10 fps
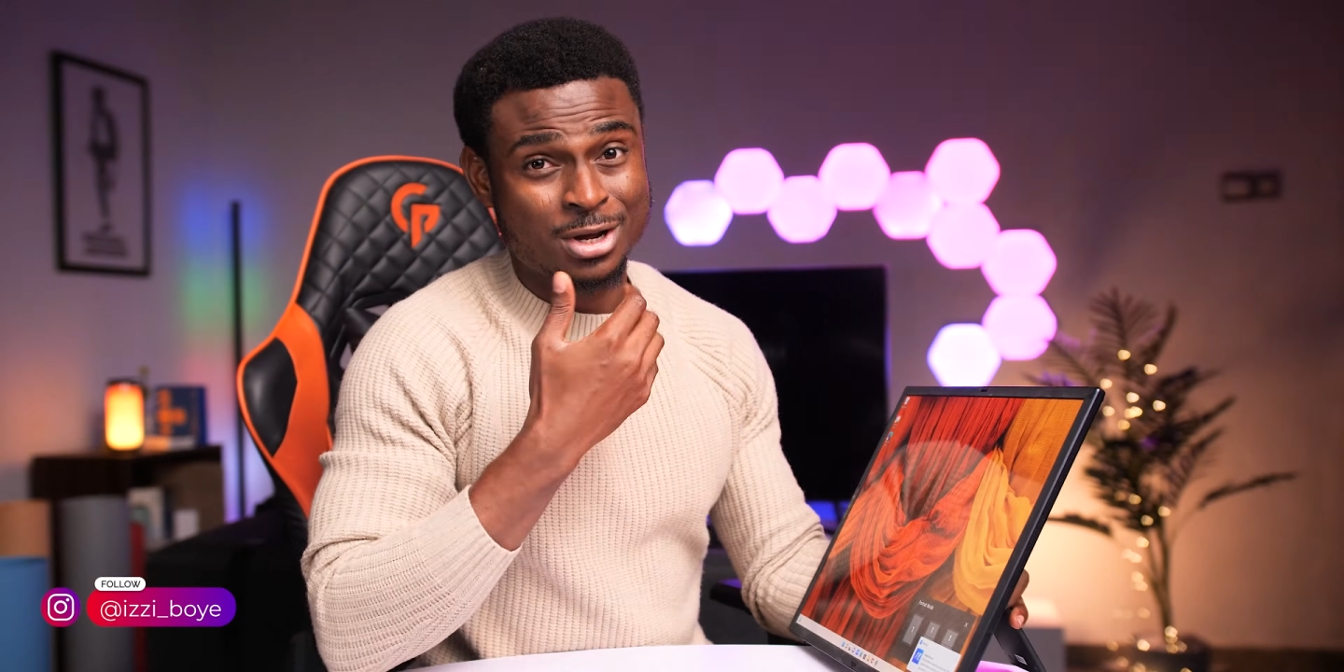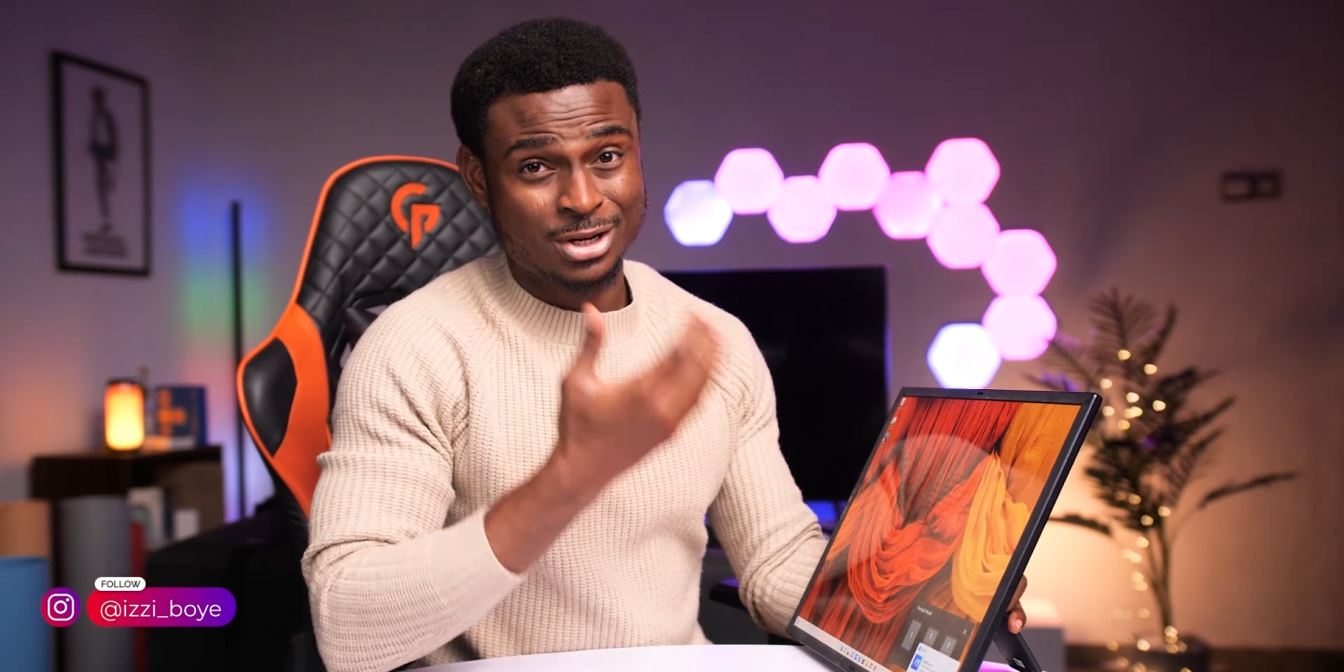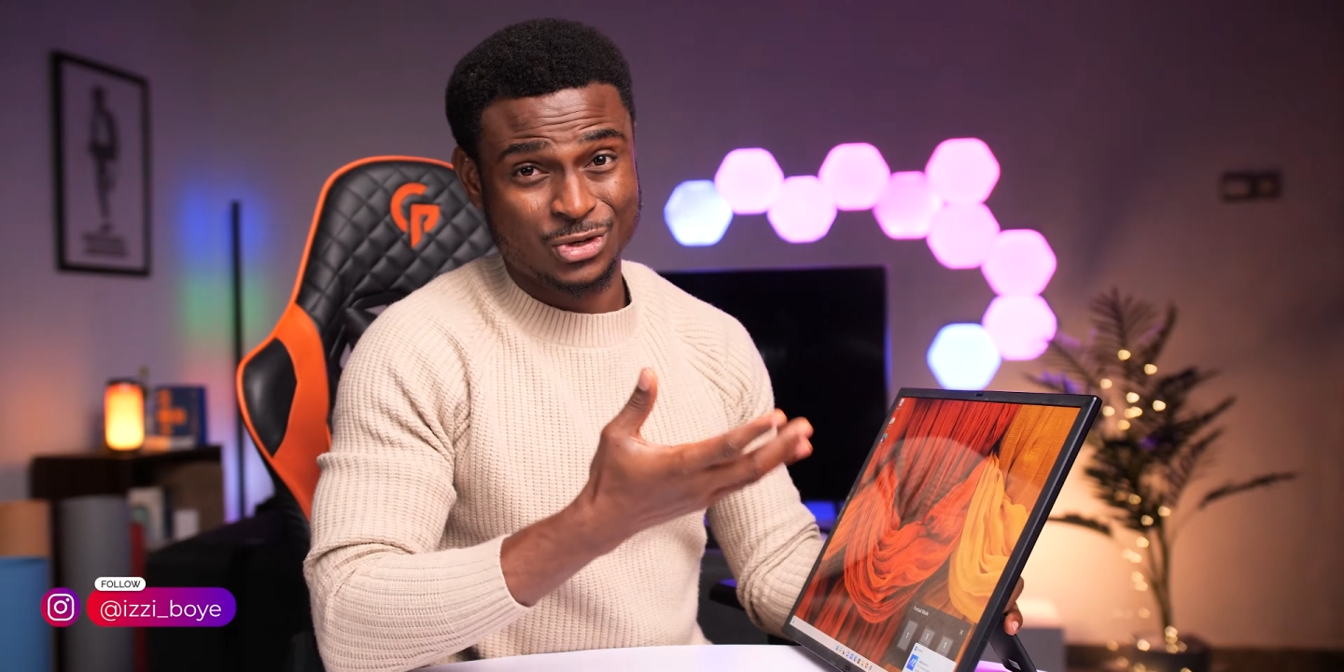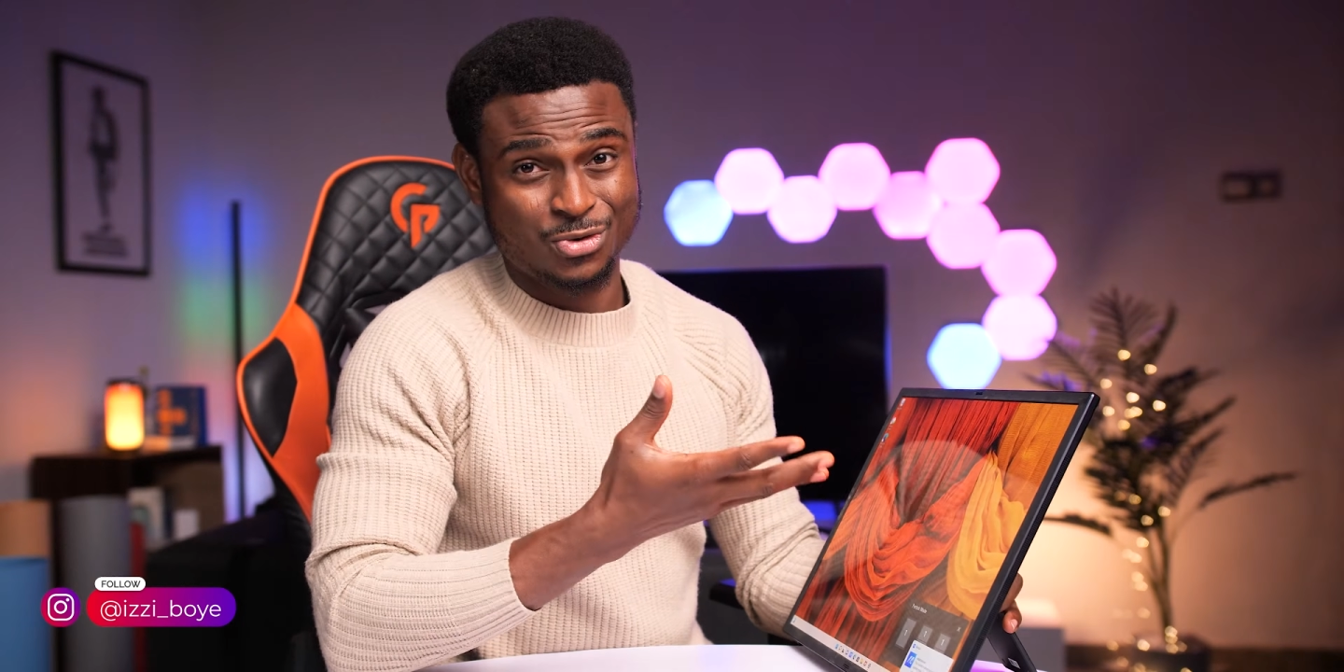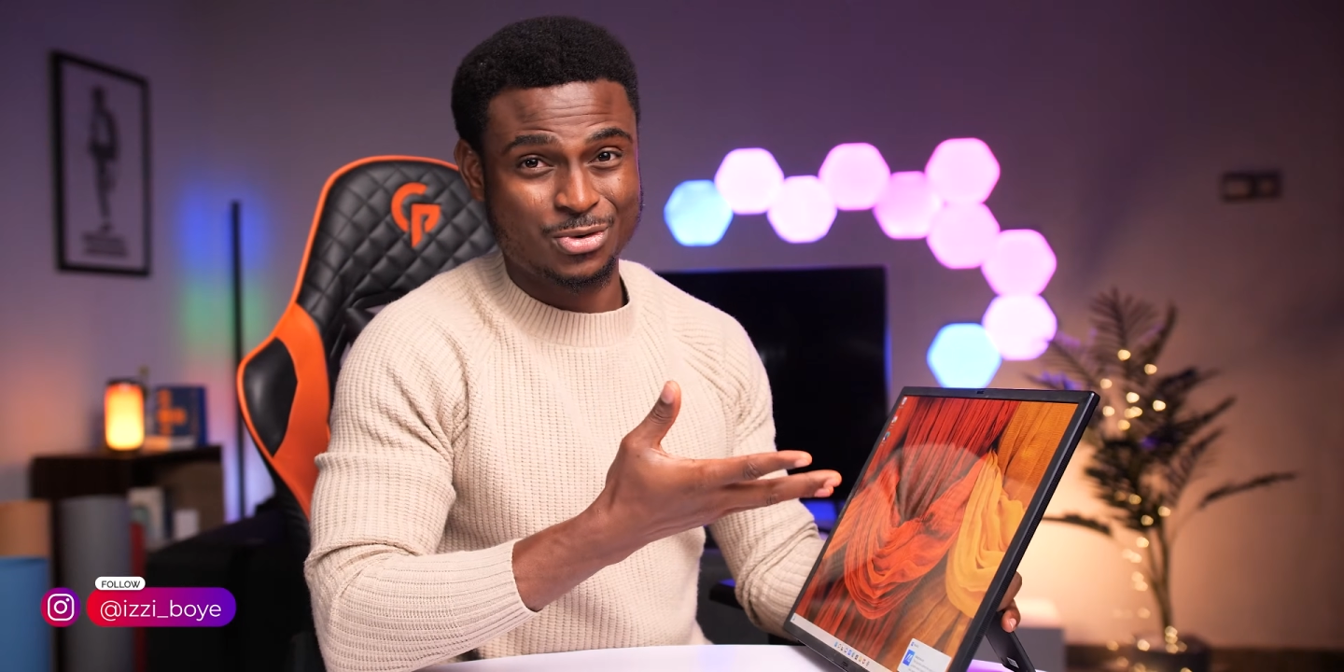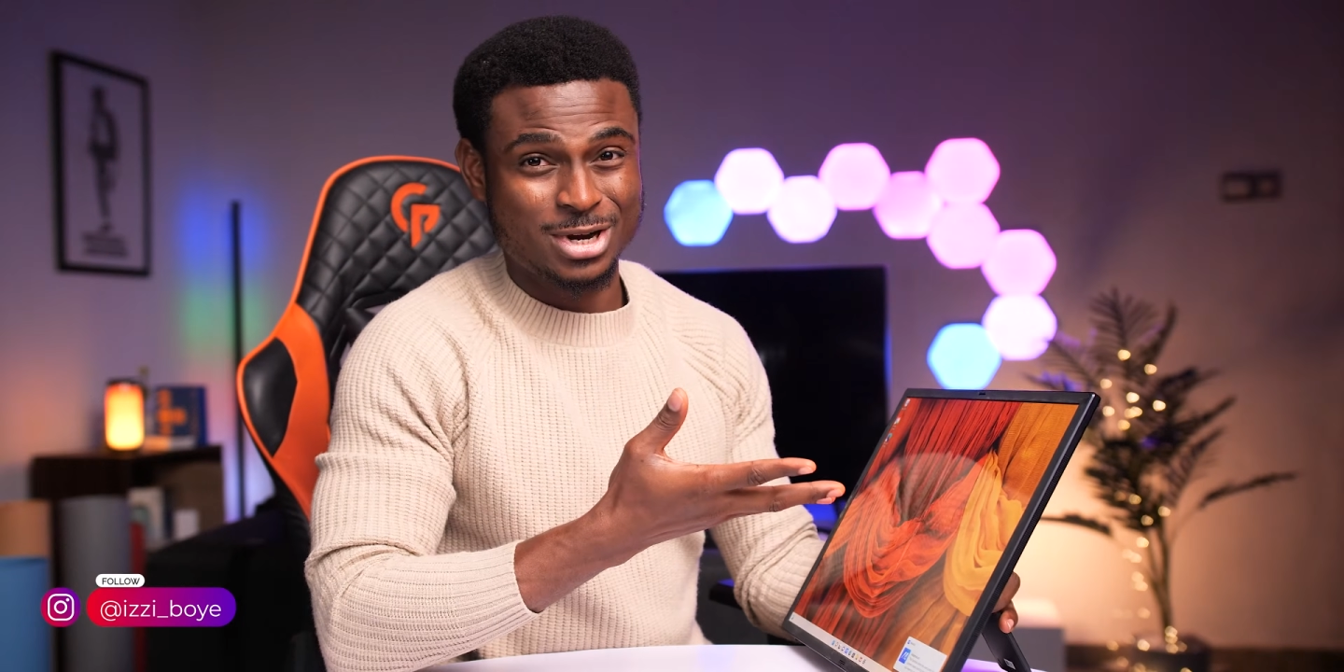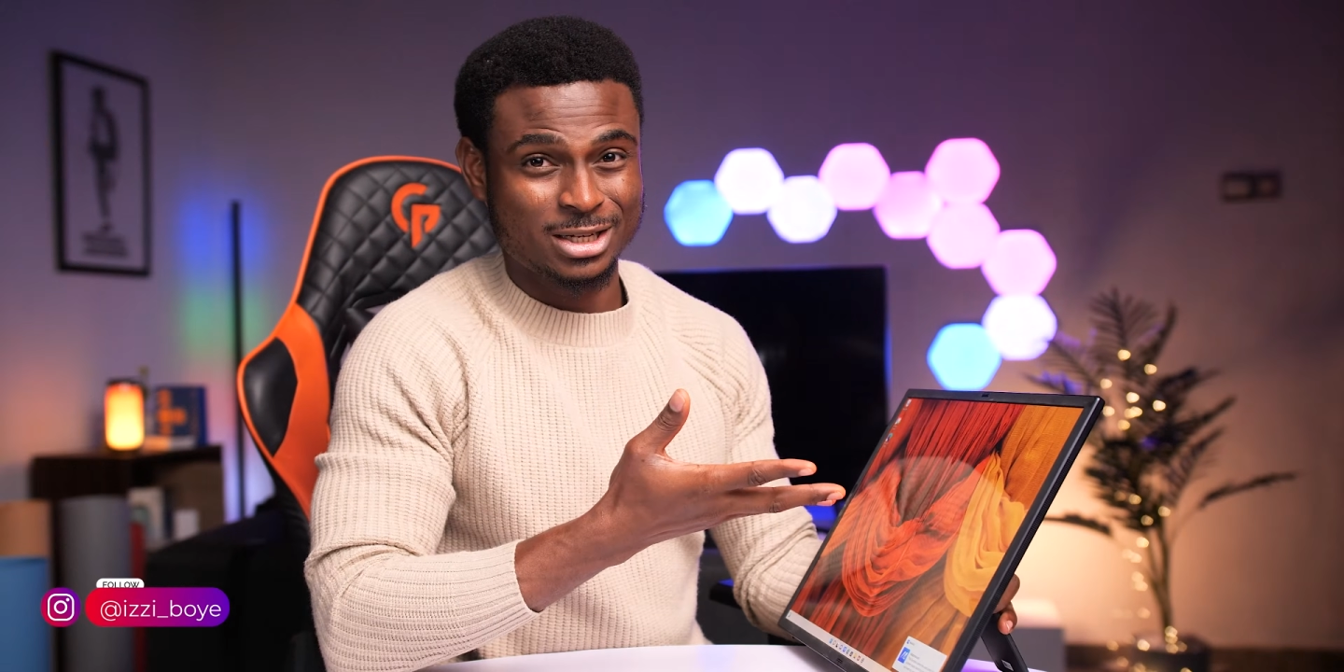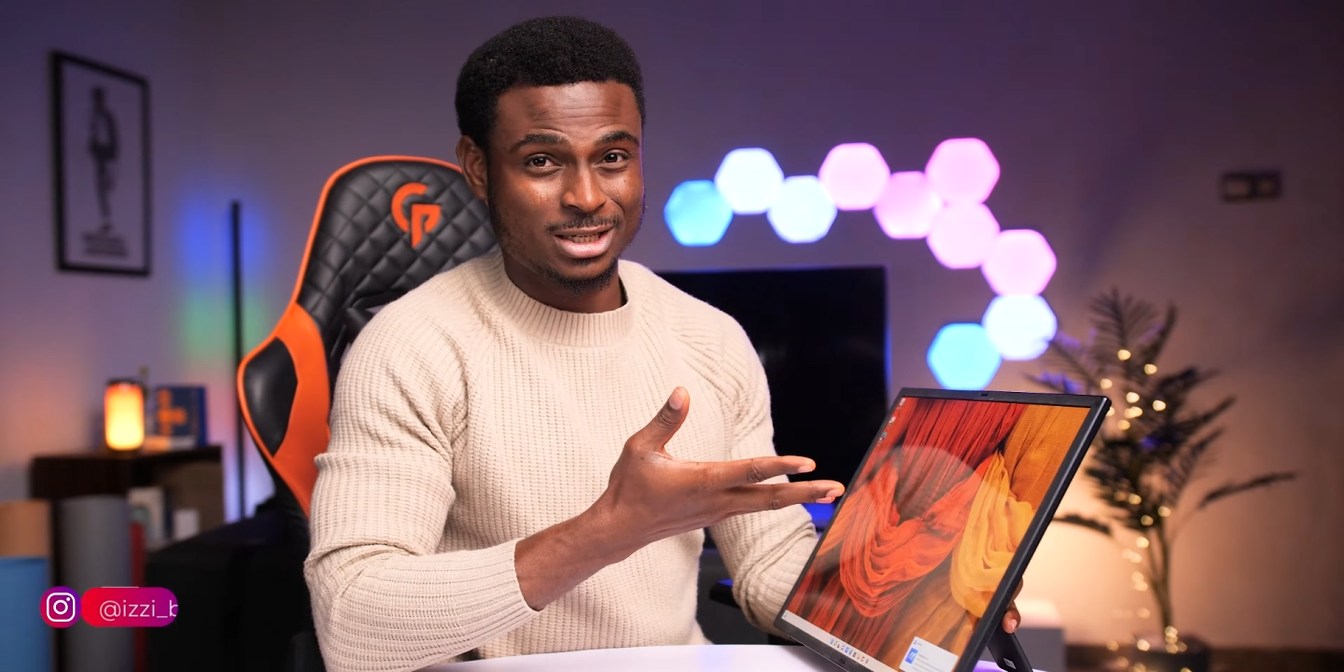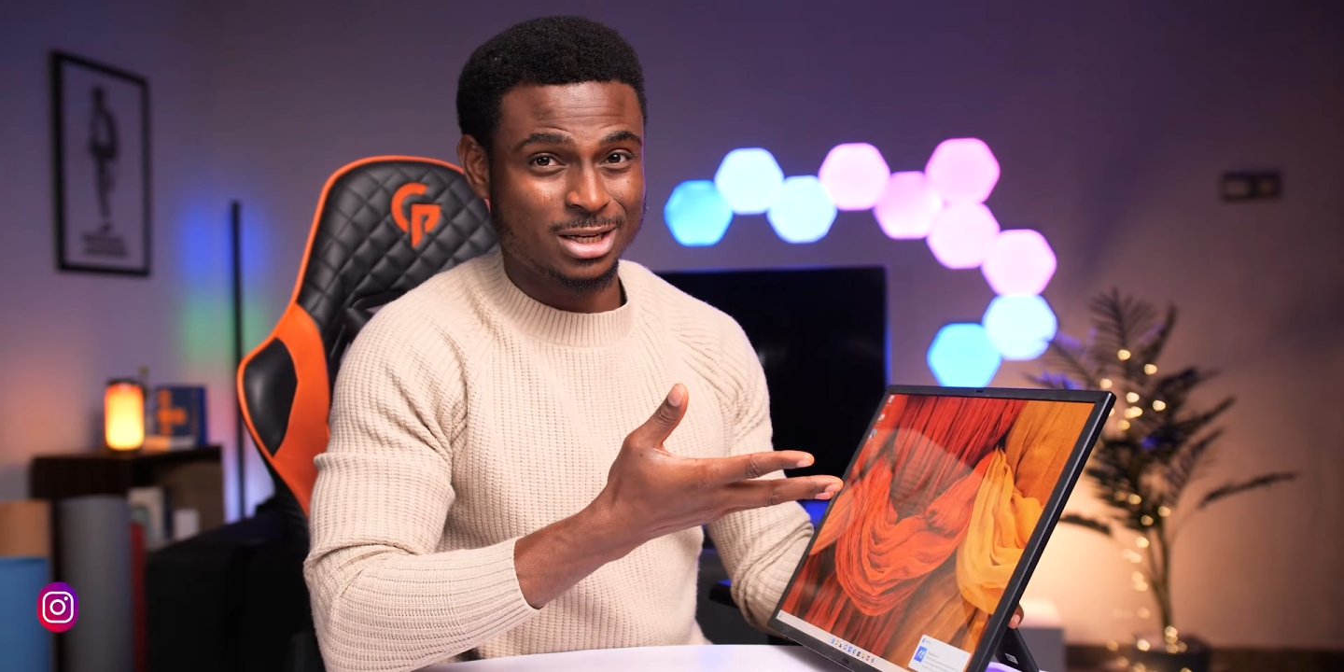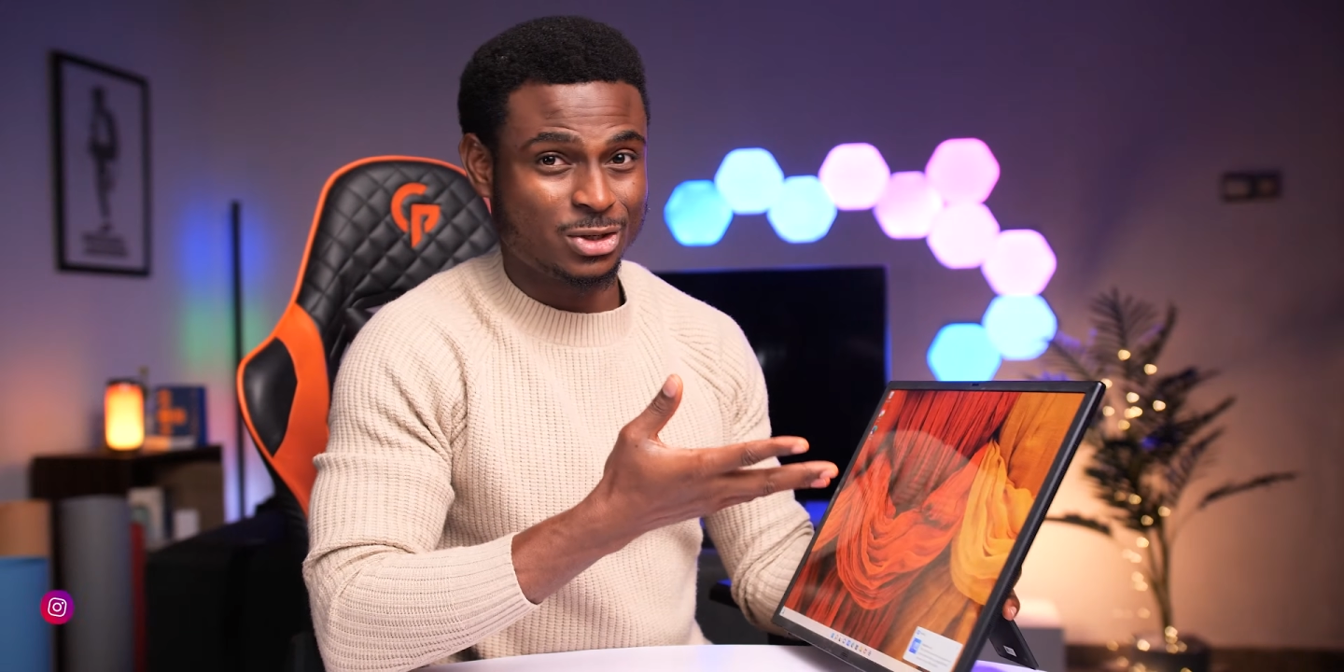screen real
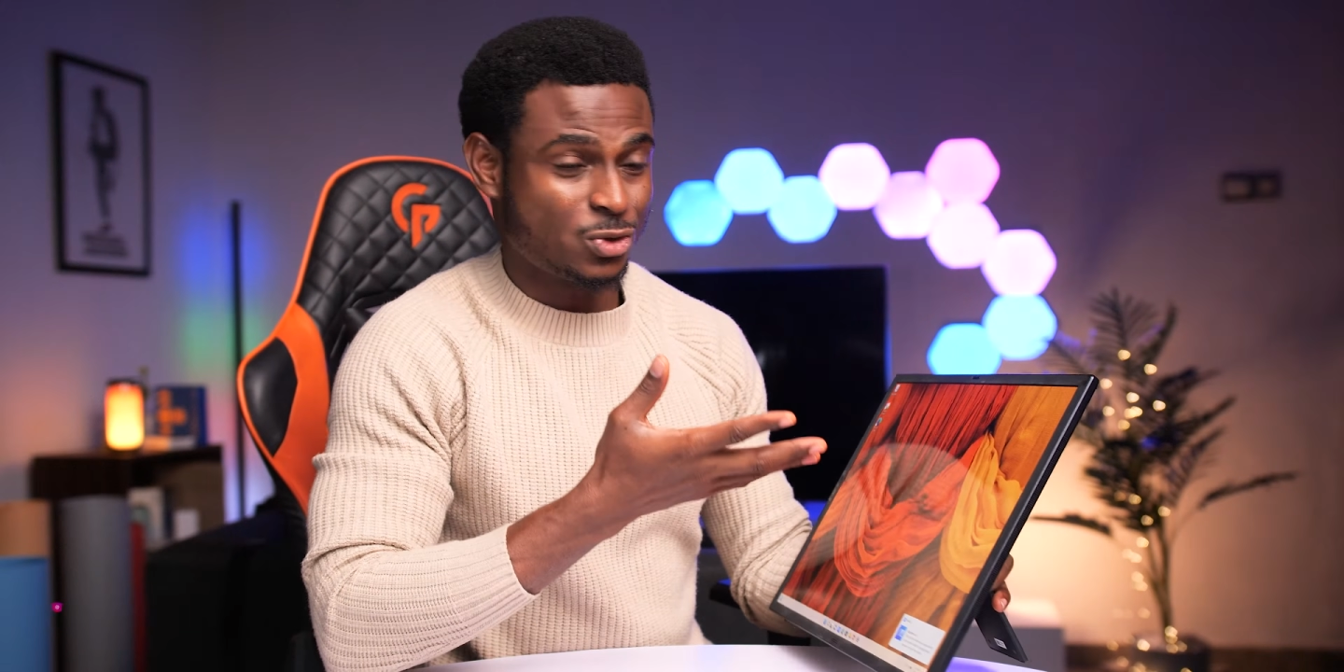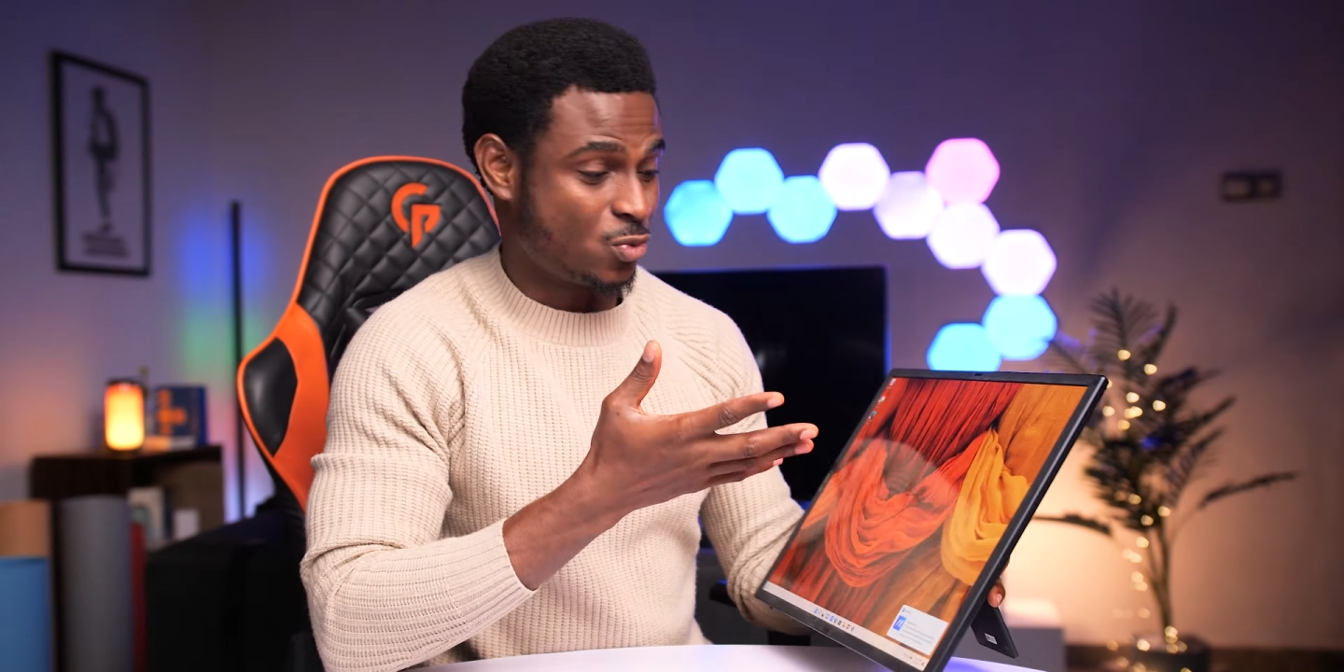estate to